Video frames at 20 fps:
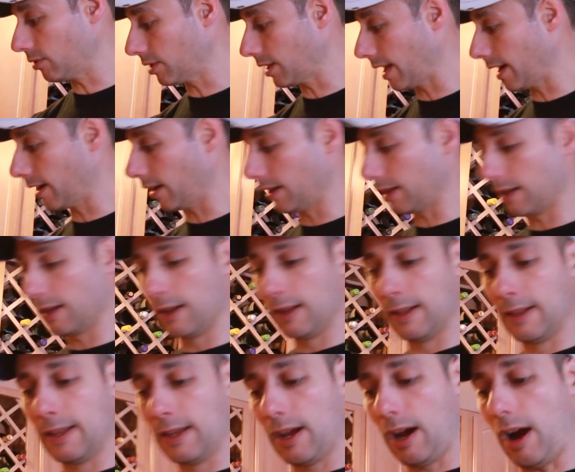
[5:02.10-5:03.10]
use that honey.
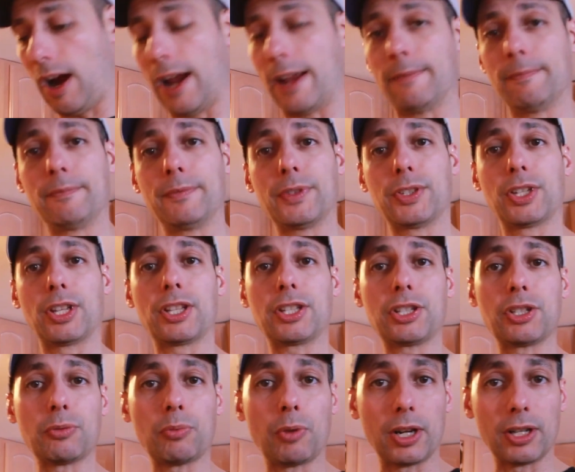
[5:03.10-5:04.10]
Alright, so
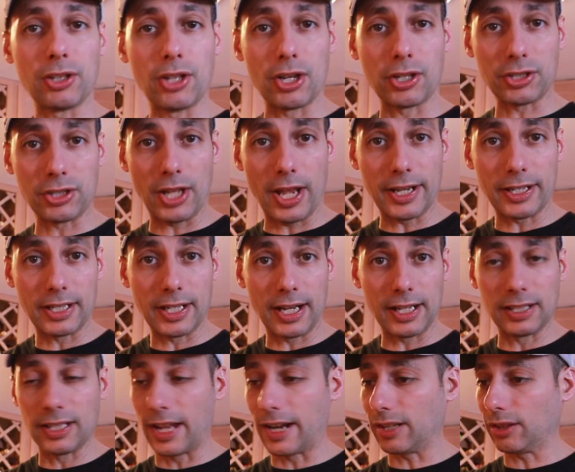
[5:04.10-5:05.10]
this is what it looks like. You
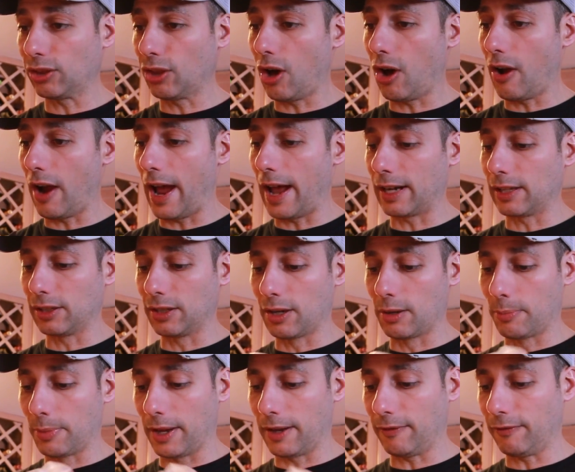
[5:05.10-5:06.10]
got to let it thaw out a
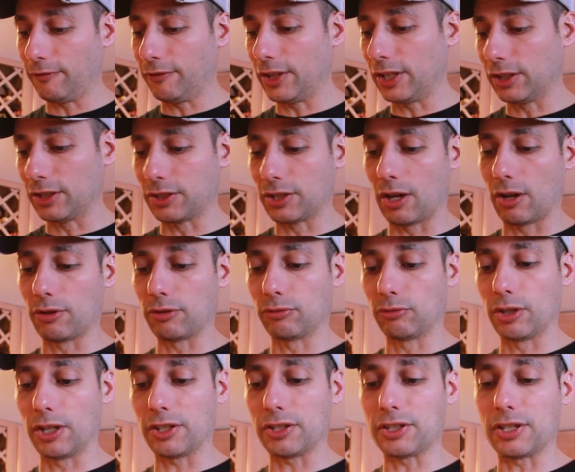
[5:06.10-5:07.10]
little bit. Filo dough is
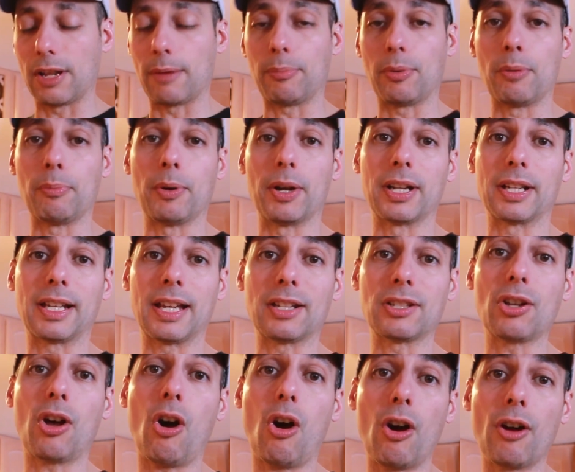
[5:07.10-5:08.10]
real simple, but it
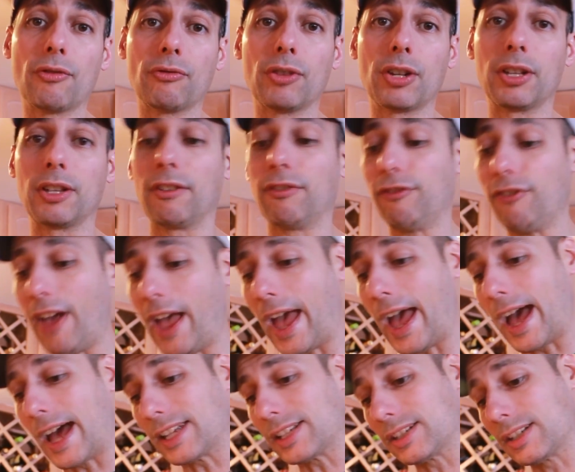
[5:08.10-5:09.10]
gets hard really
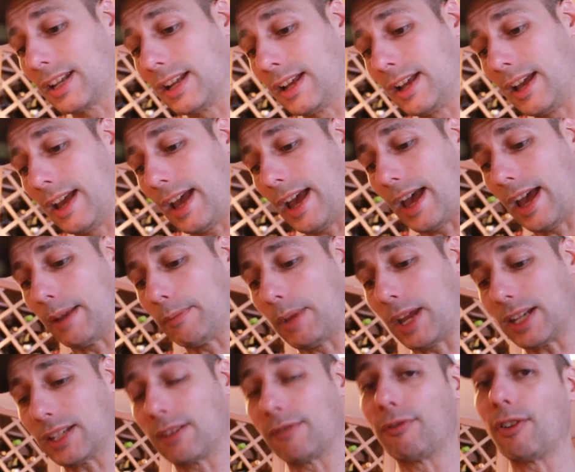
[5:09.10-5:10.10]
fast and
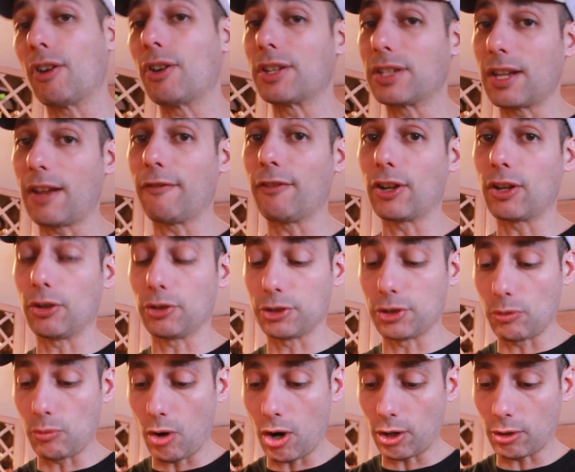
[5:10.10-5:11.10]
makes it very difficult
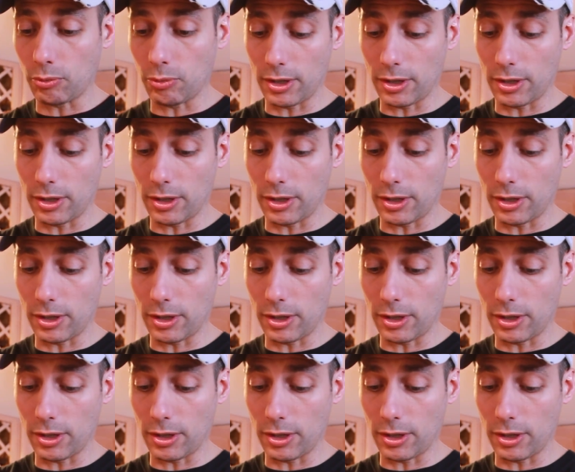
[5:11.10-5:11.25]
to work